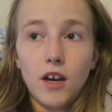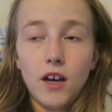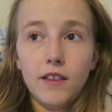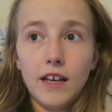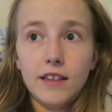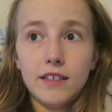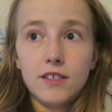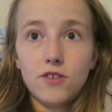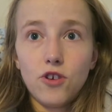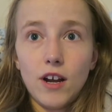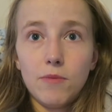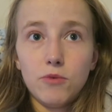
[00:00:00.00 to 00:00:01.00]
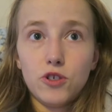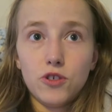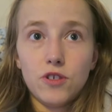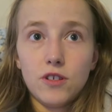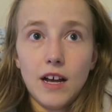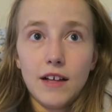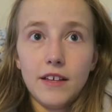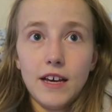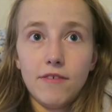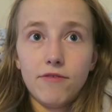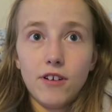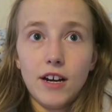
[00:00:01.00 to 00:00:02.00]
then this train was just sat
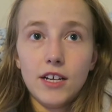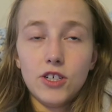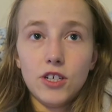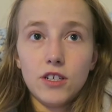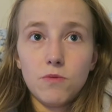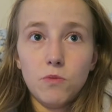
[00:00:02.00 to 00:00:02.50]
there for ages